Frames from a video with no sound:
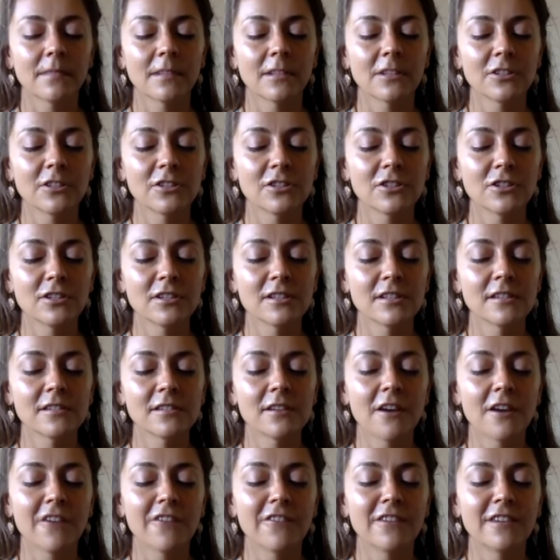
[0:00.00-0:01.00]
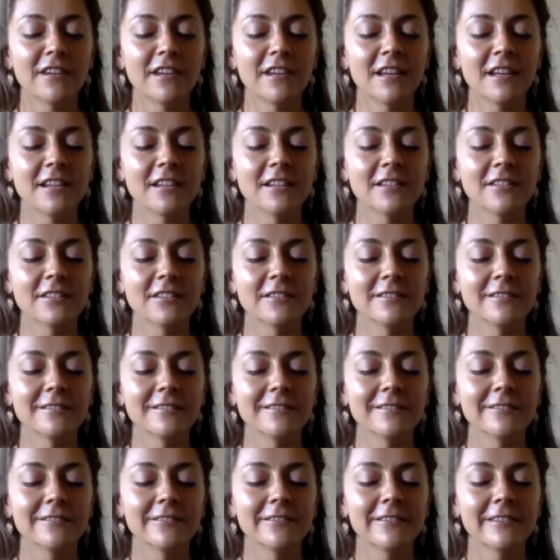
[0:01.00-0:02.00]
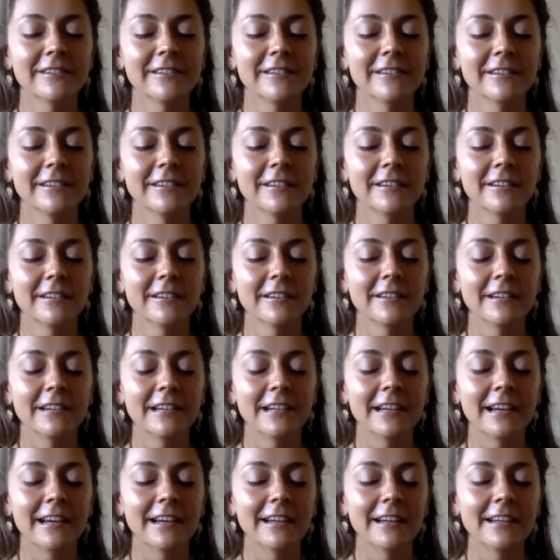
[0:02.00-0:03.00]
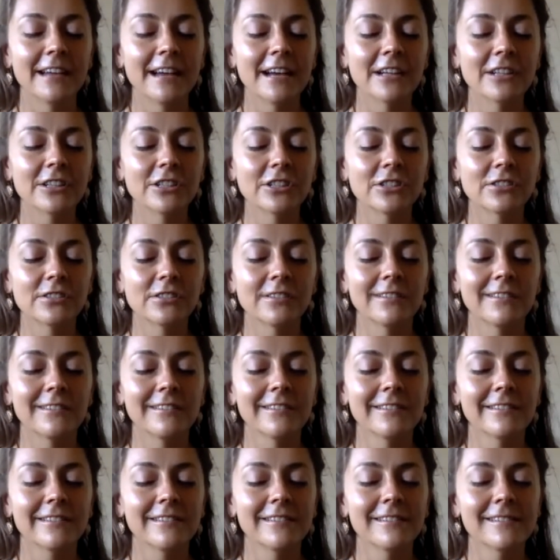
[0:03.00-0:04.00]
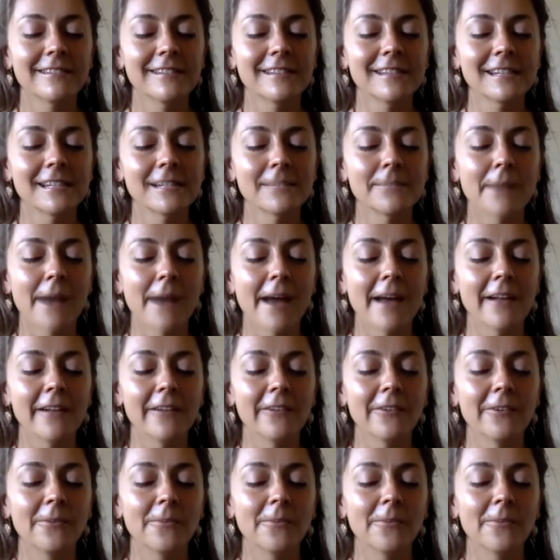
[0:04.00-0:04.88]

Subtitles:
And just soften into a natural smile.